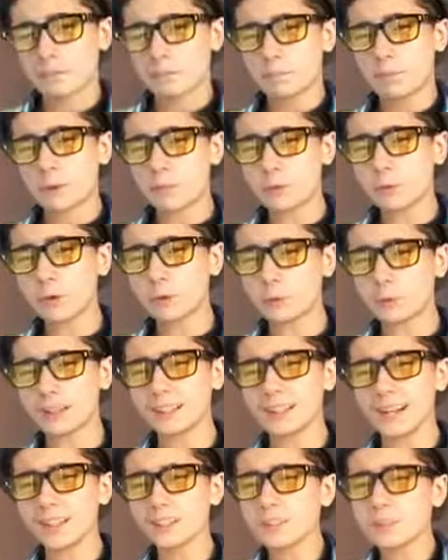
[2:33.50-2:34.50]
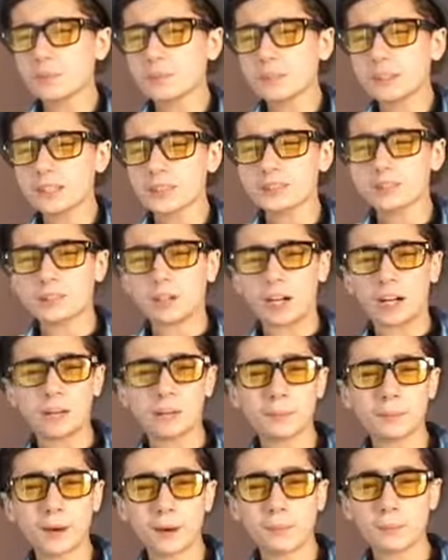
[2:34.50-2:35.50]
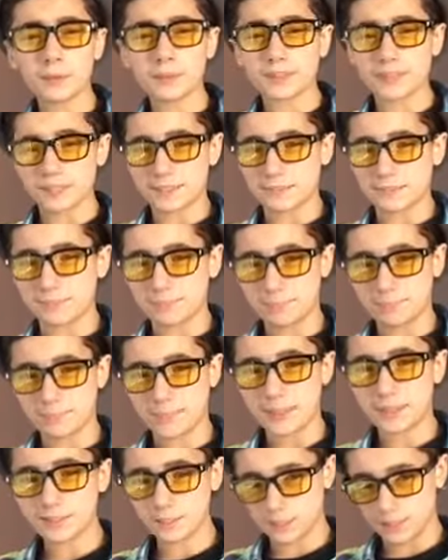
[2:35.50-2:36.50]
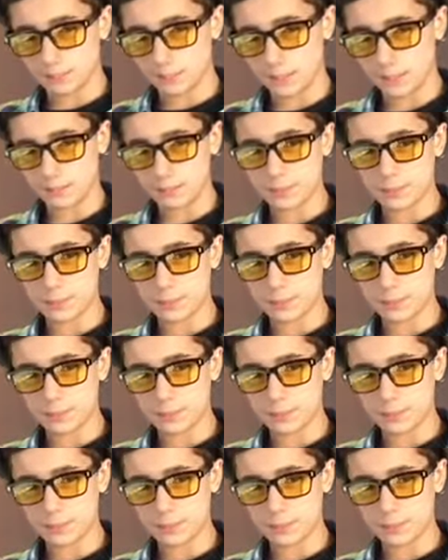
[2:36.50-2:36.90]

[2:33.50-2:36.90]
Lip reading: But real quick, I just want to talk about what this meant to me,